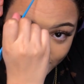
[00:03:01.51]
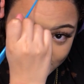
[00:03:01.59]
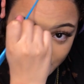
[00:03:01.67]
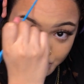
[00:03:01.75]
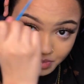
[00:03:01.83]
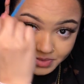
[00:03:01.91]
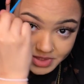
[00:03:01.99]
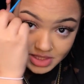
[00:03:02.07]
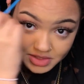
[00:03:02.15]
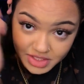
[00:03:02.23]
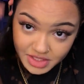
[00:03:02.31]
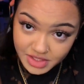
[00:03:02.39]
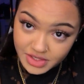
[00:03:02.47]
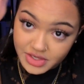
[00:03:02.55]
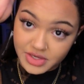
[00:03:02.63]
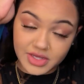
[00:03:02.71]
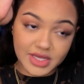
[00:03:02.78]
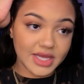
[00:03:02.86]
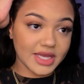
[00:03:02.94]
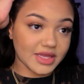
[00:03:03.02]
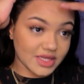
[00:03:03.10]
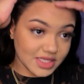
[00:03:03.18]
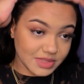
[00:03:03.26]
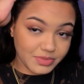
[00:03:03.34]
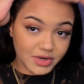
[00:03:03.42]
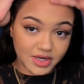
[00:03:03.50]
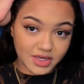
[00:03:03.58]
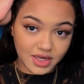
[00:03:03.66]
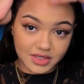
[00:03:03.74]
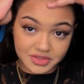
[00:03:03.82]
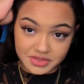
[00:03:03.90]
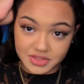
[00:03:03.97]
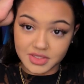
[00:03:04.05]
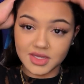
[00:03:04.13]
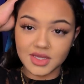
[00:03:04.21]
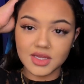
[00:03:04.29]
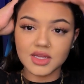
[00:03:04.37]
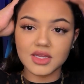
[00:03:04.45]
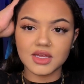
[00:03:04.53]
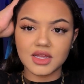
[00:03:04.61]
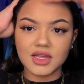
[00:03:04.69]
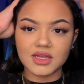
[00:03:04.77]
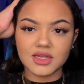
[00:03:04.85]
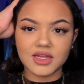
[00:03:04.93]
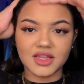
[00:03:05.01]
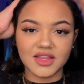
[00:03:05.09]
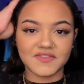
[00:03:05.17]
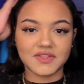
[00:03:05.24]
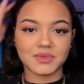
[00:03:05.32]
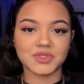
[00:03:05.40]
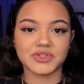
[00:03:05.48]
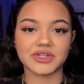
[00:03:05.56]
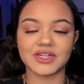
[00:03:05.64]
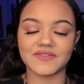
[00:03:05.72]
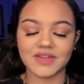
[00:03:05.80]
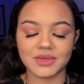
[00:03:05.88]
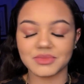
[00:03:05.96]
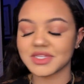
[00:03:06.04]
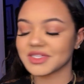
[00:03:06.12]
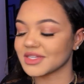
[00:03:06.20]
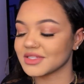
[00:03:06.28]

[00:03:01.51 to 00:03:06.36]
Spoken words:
when I swoop it down here, this part kind of lifts up straight, if that makes